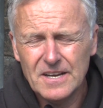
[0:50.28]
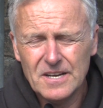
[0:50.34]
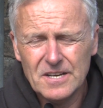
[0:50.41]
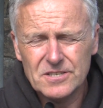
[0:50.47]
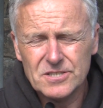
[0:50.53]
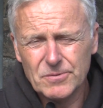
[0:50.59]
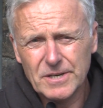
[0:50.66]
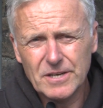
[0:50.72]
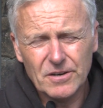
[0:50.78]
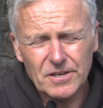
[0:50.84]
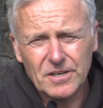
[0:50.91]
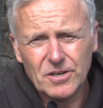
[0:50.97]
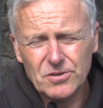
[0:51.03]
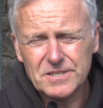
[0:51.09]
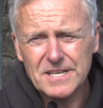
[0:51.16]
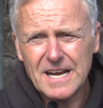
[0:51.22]
So we got to
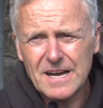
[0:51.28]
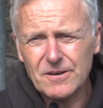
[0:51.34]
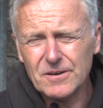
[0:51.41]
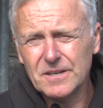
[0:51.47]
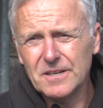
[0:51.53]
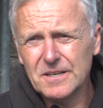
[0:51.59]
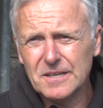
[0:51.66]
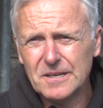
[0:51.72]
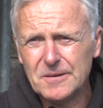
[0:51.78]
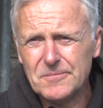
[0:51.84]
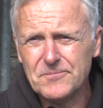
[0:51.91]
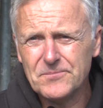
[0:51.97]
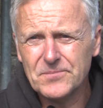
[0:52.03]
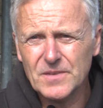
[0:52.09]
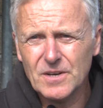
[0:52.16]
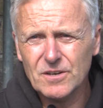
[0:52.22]
cut out
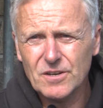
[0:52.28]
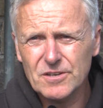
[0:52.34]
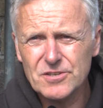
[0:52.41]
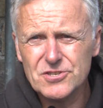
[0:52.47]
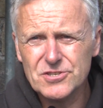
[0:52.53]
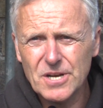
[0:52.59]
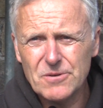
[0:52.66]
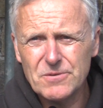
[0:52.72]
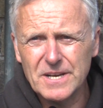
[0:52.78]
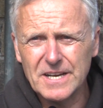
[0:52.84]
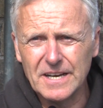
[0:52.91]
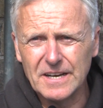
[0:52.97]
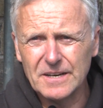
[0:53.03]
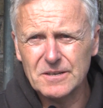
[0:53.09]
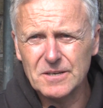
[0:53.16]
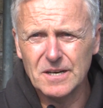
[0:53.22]
a lot of stone
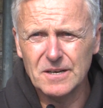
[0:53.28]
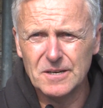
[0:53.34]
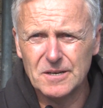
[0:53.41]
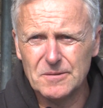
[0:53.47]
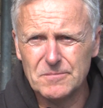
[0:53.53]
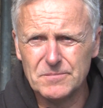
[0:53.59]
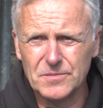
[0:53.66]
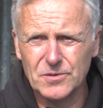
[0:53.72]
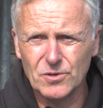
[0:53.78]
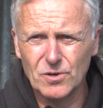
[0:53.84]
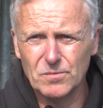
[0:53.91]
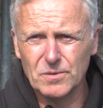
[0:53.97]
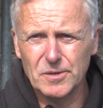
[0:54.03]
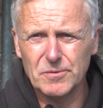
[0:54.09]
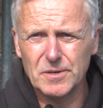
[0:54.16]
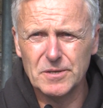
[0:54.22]
here.
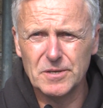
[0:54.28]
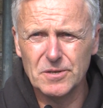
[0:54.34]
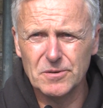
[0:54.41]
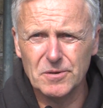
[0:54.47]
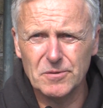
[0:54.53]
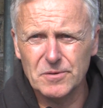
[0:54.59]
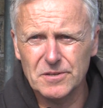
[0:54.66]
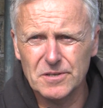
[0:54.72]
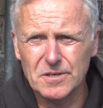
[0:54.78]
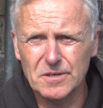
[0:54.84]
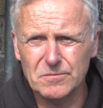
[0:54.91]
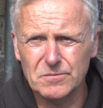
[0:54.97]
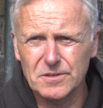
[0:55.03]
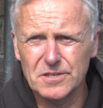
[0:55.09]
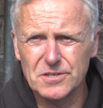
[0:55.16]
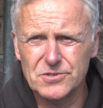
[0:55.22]
Normally we'd do it with
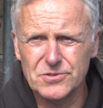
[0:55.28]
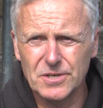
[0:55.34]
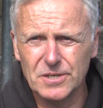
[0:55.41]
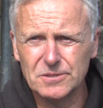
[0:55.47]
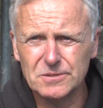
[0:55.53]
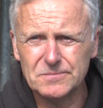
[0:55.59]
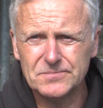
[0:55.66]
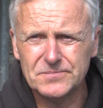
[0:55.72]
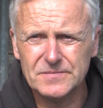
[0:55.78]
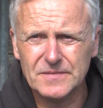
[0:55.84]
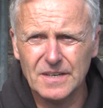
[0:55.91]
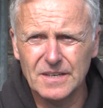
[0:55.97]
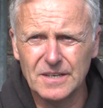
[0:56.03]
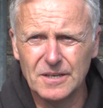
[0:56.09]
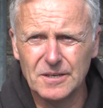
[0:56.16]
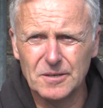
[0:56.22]
a drill
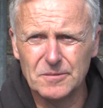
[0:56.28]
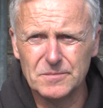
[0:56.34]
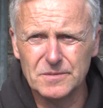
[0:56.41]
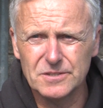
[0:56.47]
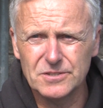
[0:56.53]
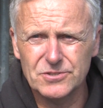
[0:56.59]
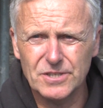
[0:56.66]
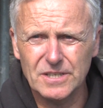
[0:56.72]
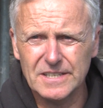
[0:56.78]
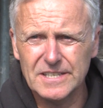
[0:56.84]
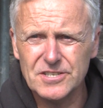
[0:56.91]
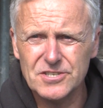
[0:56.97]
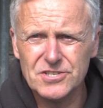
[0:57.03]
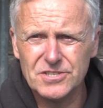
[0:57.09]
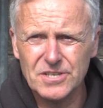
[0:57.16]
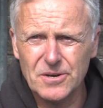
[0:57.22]
and drill
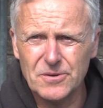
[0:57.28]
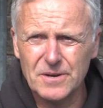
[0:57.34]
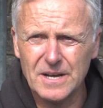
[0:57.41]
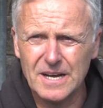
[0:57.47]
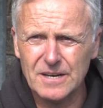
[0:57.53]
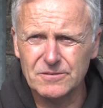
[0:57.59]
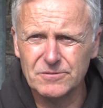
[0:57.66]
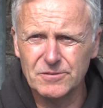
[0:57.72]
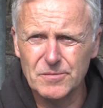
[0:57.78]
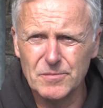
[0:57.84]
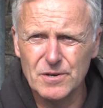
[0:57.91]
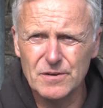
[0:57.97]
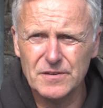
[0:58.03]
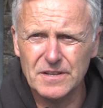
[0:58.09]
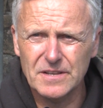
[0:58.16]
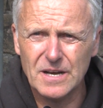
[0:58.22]
each stone out and
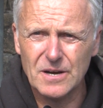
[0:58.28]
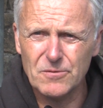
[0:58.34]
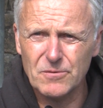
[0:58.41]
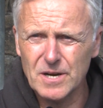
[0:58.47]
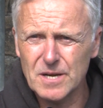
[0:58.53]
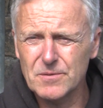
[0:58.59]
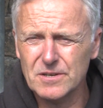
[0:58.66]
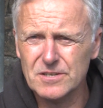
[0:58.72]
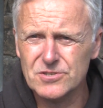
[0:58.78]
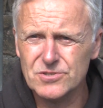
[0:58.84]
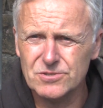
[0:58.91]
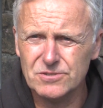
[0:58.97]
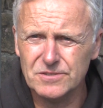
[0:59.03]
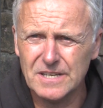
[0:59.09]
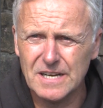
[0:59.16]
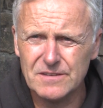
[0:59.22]
remove it that way, but I
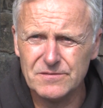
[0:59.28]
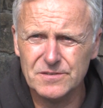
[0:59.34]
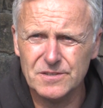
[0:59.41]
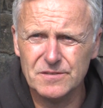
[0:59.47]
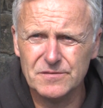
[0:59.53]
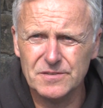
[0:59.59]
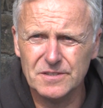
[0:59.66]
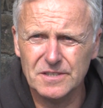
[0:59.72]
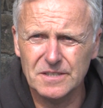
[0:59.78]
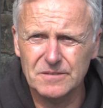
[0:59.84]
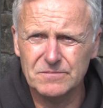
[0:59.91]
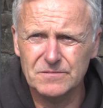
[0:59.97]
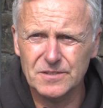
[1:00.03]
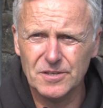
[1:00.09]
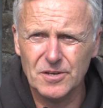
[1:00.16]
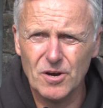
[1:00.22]
saw the advert for the
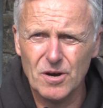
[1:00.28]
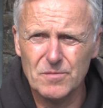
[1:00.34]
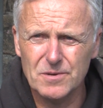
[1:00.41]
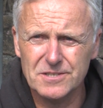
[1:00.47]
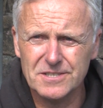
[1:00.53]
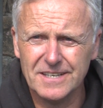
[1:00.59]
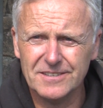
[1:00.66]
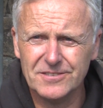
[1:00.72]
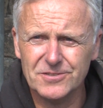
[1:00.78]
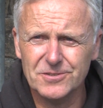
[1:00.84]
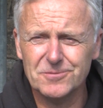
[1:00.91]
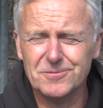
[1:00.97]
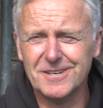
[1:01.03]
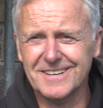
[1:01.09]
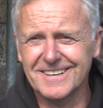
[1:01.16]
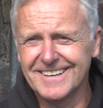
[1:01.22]
Arbortech and thought,
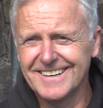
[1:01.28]
well,